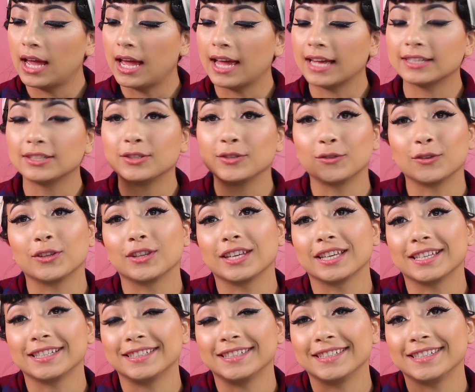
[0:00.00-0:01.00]
As to for the
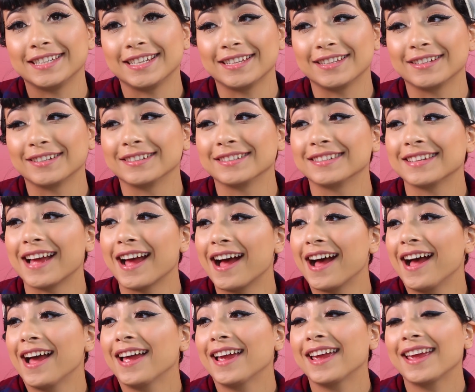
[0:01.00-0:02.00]
concealers,
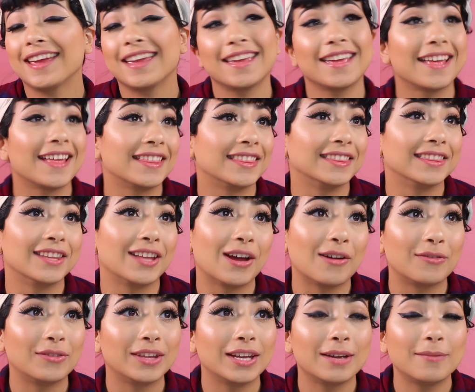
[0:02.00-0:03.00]
I
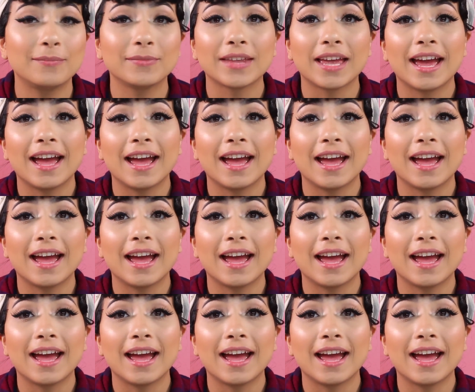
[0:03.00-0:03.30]
love them.